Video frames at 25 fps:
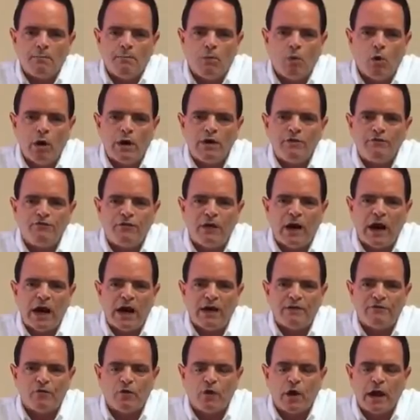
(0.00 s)

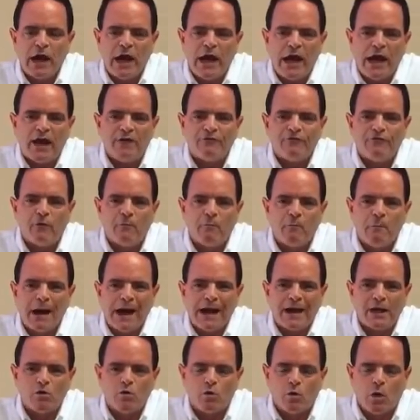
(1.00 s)
0.5 or a half a
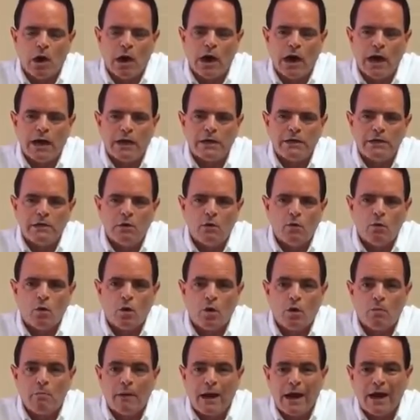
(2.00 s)
micron,
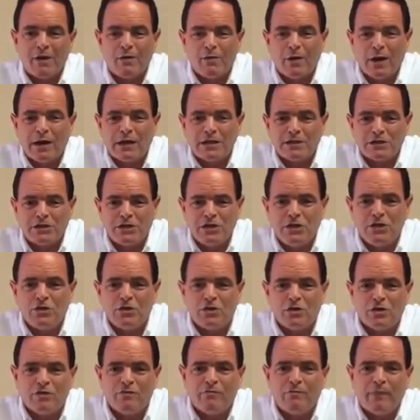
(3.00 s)
where a micron is a
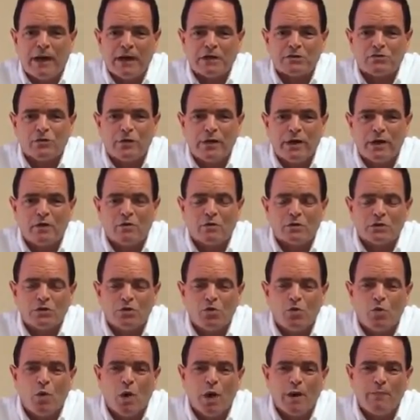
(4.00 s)
unit of measure equal
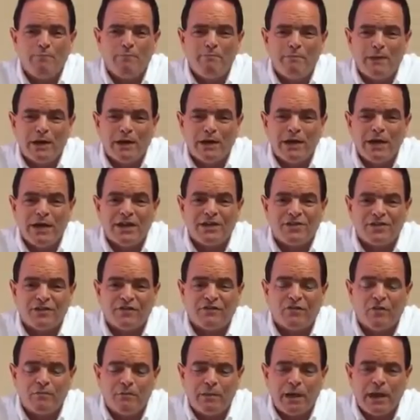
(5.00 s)
to 1/1,000,000th
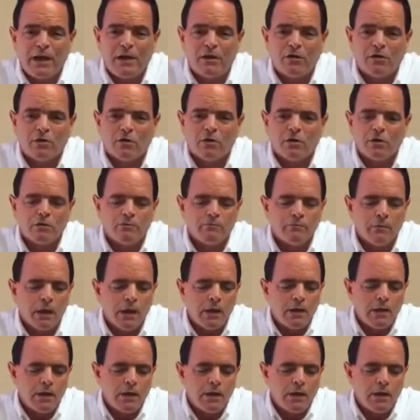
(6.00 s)
of a meter,